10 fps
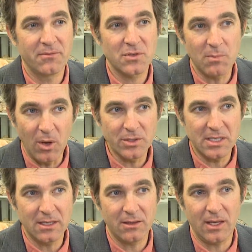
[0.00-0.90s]
small
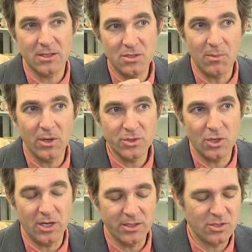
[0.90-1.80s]
teeth and small
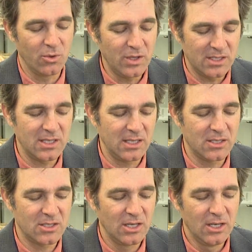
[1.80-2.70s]
jaws. So this
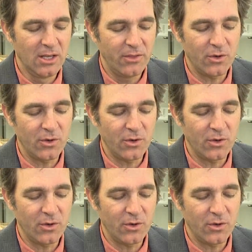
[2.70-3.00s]
is the